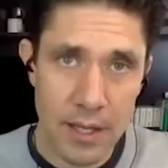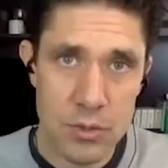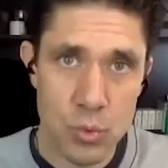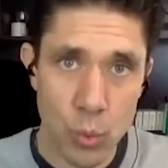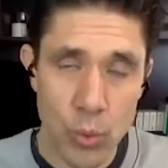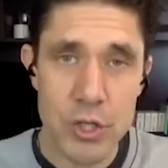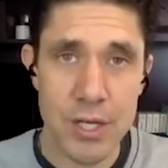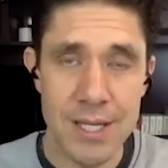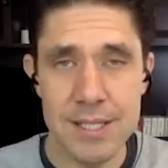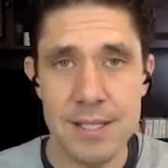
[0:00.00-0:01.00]
is
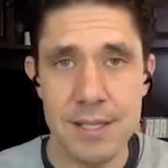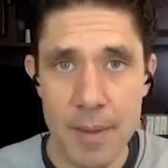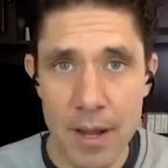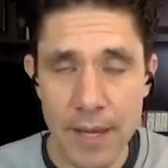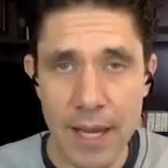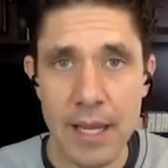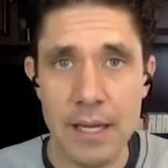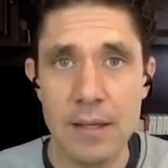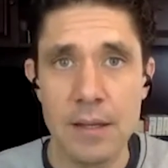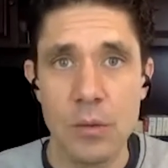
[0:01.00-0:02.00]
rich in
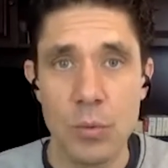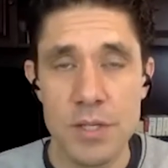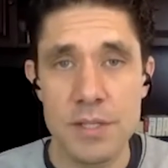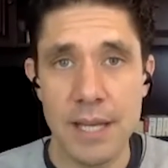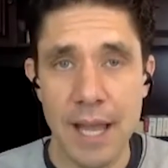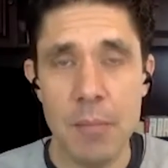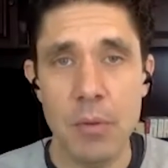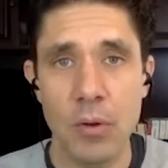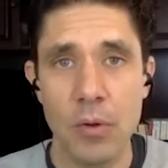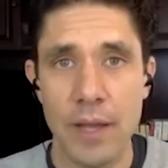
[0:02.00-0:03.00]
cinnamaldehyde, which is a
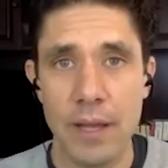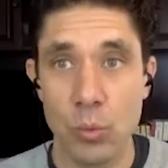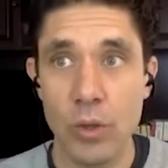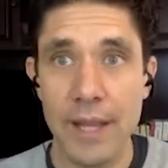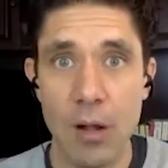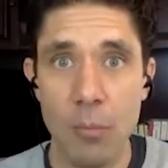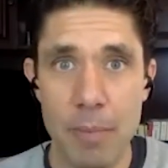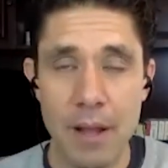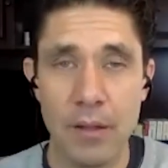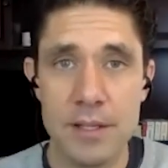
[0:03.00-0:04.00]
chemical that can really
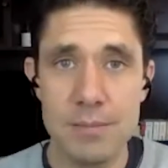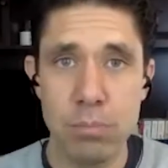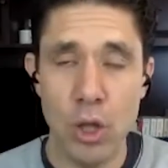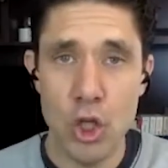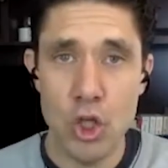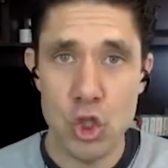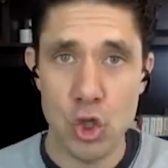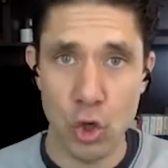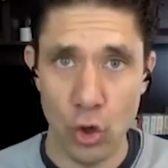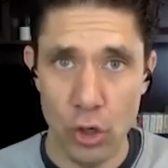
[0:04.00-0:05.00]
help balance blood
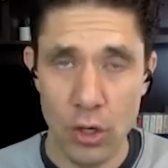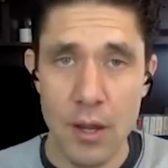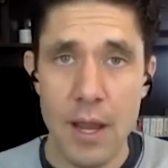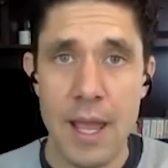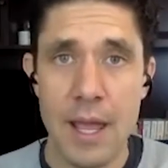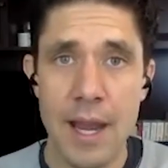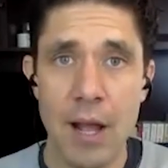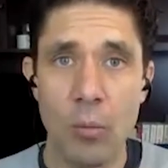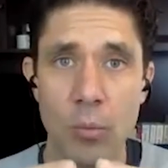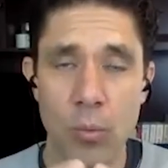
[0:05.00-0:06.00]
sugar and
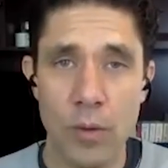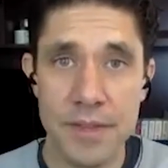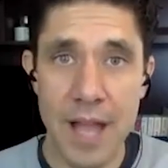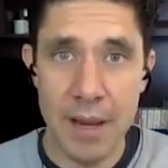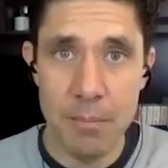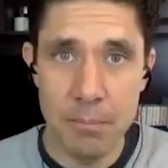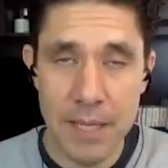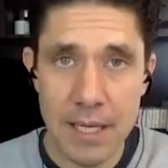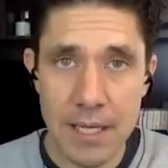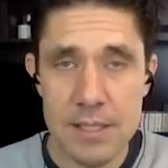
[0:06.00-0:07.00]
help with
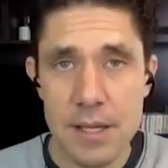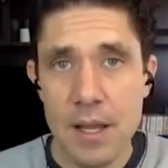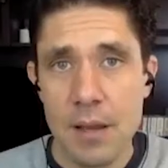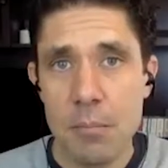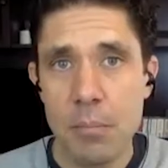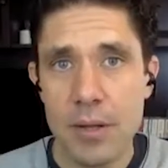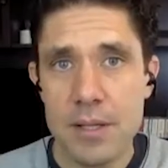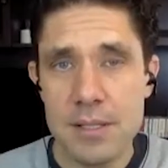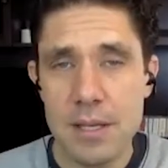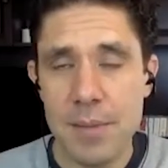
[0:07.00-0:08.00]
diabetes.
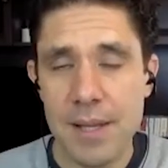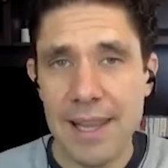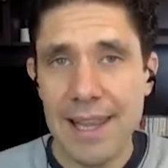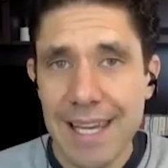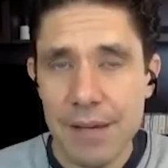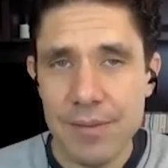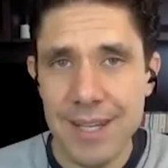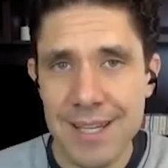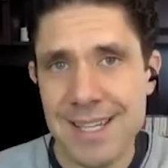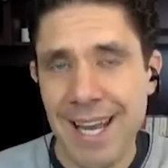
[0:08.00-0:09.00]
But cinnamon leaf
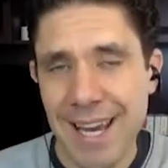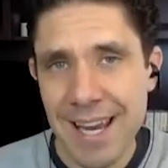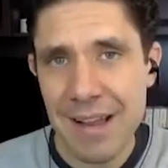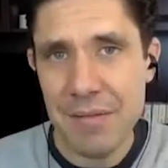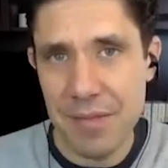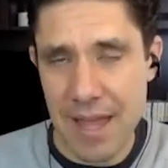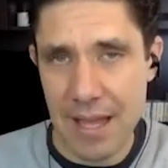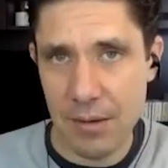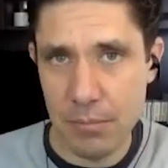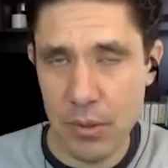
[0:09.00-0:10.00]
doesn't have
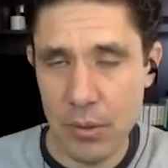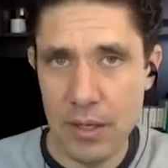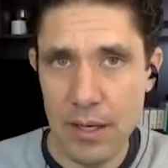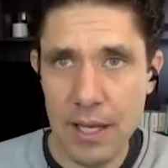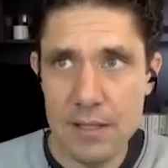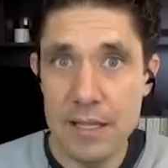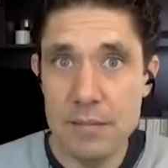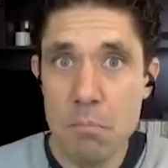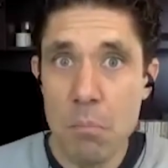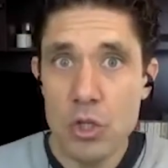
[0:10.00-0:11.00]
that component. It's
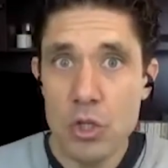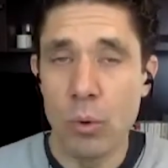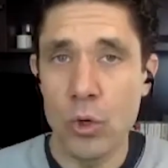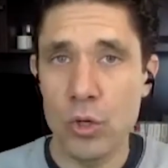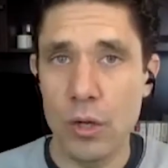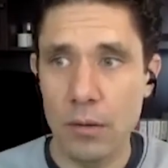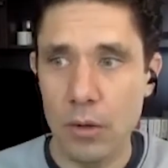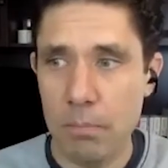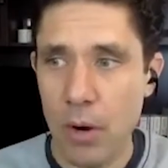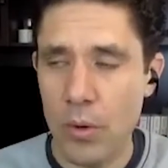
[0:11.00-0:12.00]
it's much more
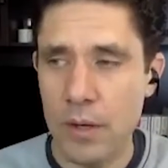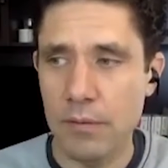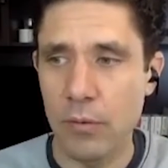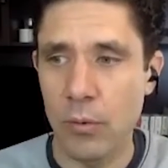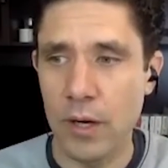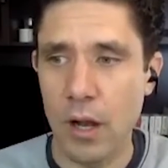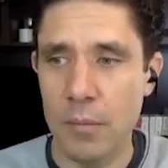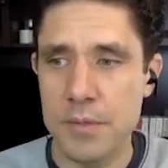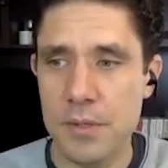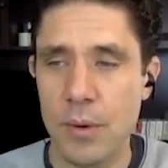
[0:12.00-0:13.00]
potent for it
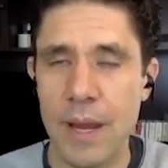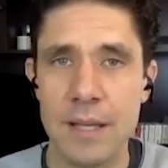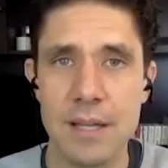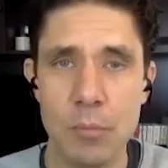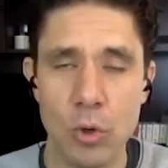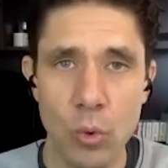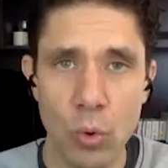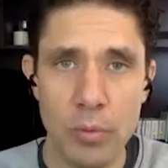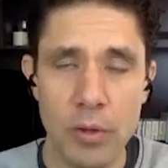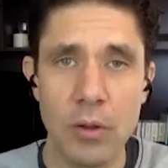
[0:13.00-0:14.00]
comes to
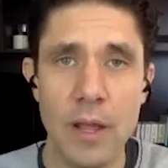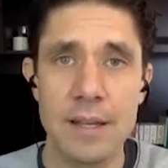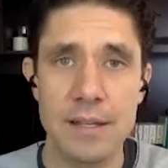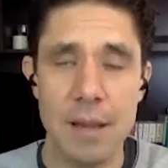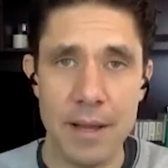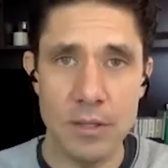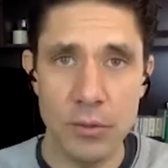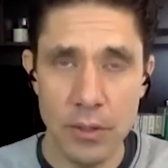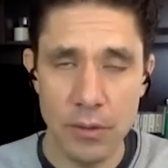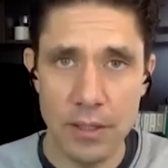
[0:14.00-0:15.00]
antimicrobial,
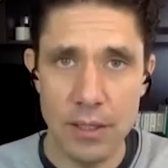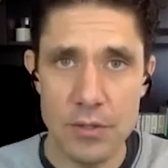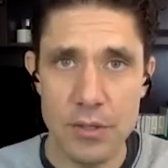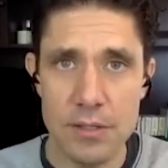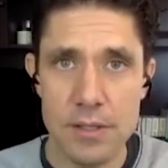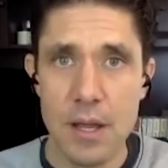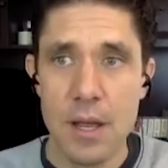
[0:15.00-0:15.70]
antibacterial conditions.